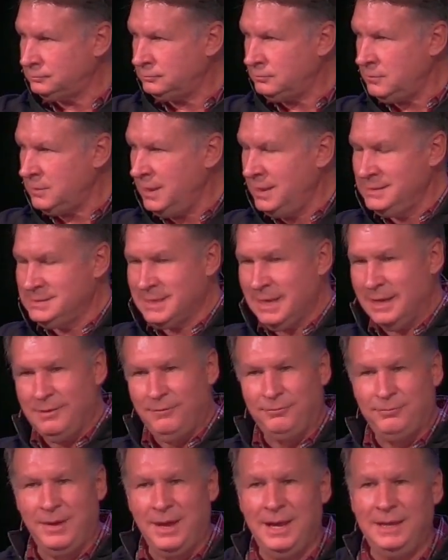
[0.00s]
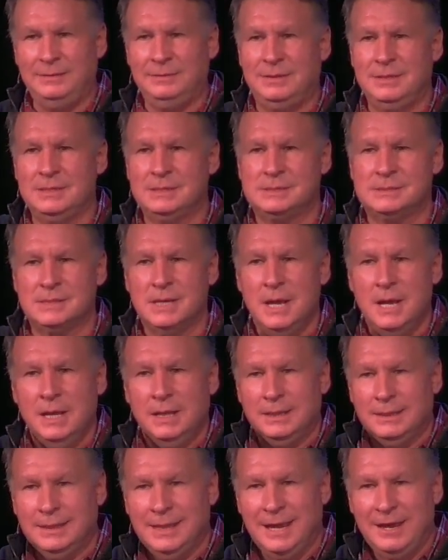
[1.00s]
He's got to find this
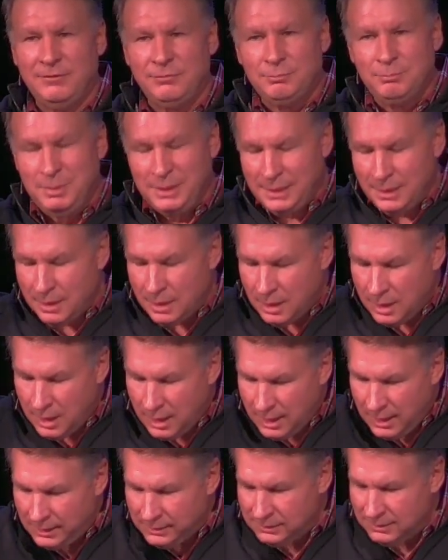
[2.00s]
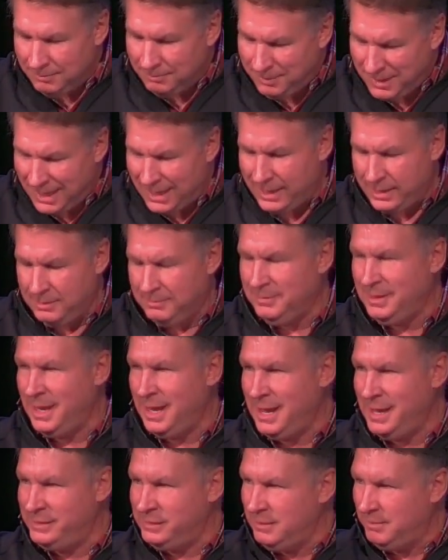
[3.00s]
life beyond the bottom
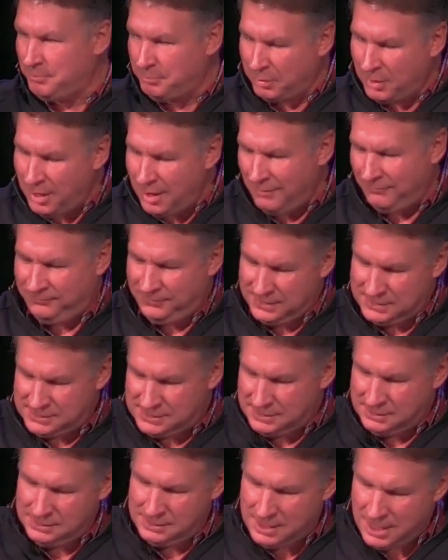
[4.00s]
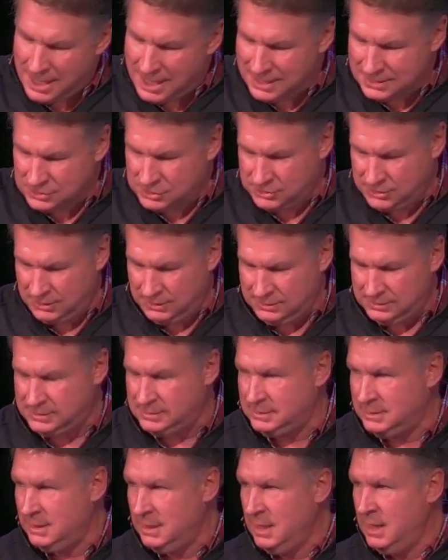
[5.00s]
line, the profits and loss sheets.
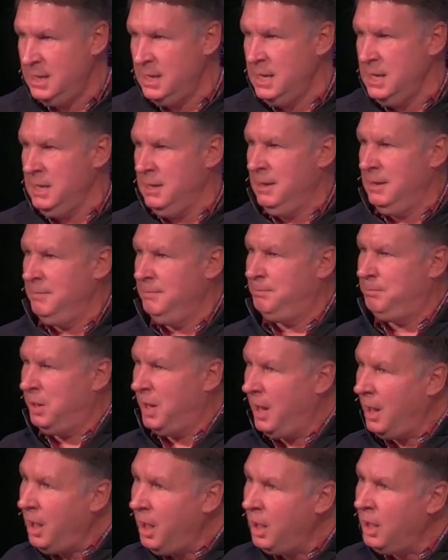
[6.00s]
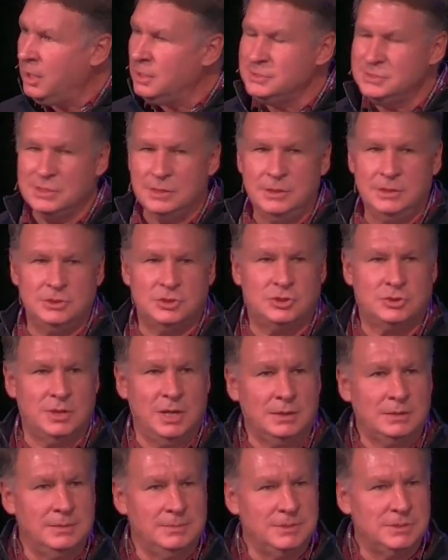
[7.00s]
And Paul is going to
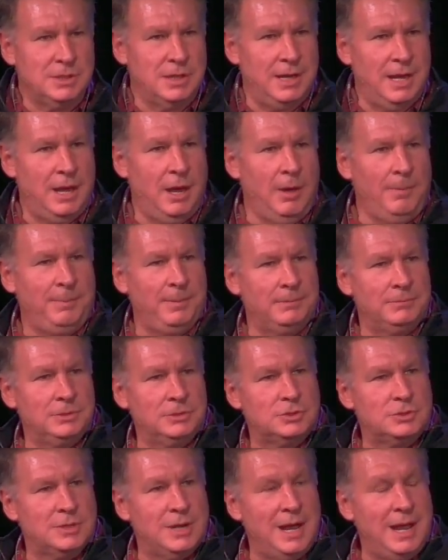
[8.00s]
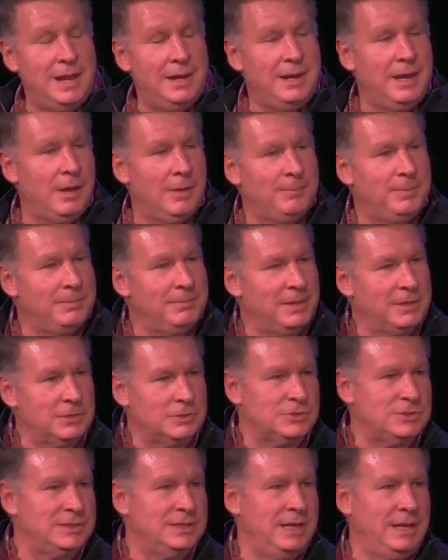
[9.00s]
instruct him. He's going to help him to try and help him
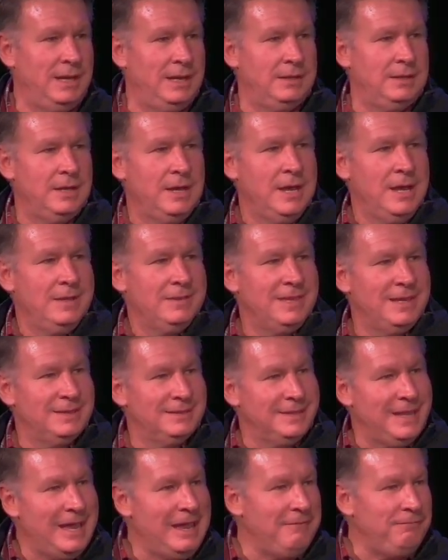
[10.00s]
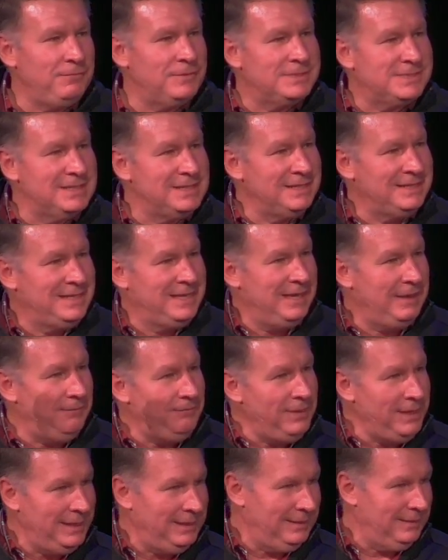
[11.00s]
understand that life is in
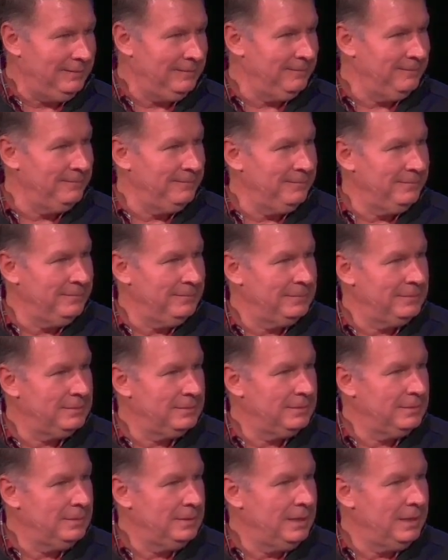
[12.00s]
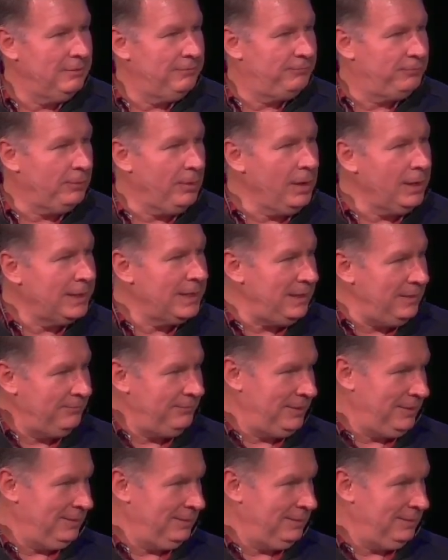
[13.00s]
giving and forgiving.